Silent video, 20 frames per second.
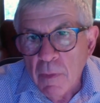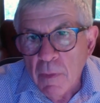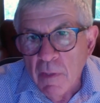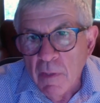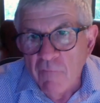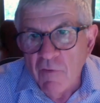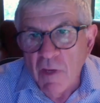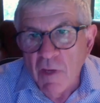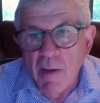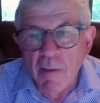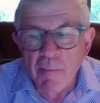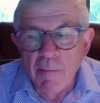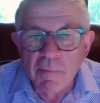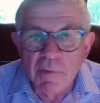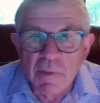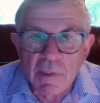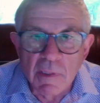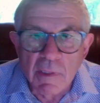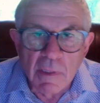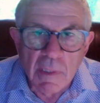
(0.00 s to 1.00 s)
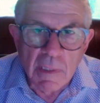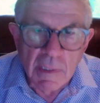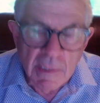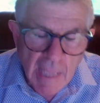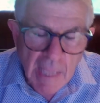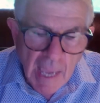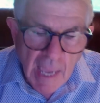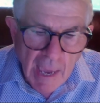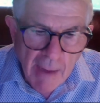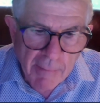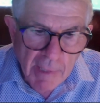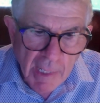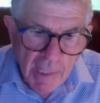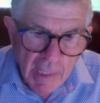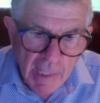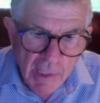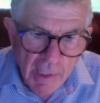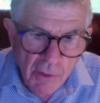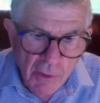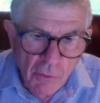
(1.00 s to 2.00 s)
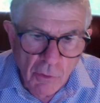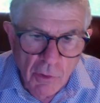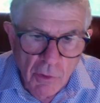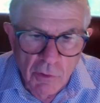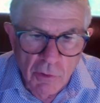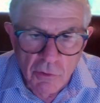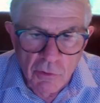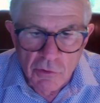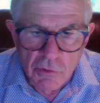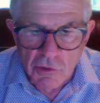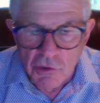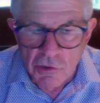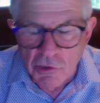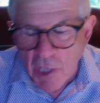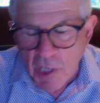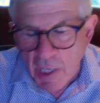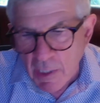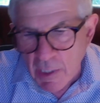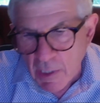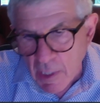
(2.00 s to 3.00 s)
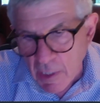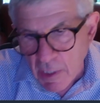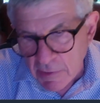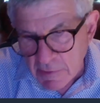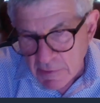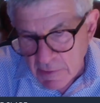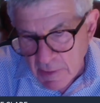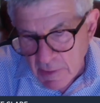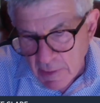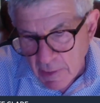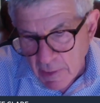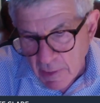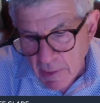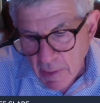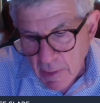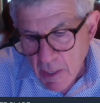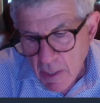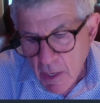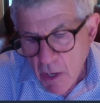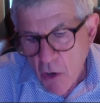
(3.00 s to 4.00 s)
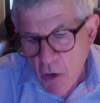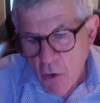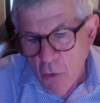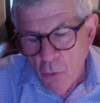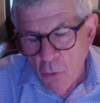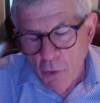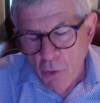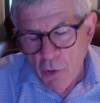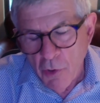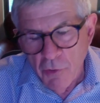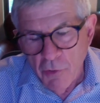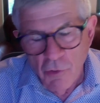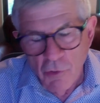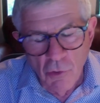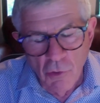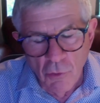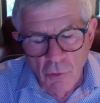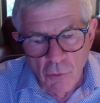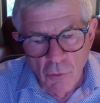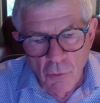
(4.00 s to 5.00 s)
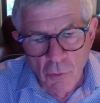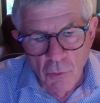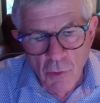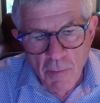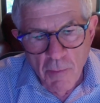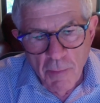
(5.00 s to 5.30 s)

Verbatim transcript: If it becomes contaminated, or you lose a chain of custody, or you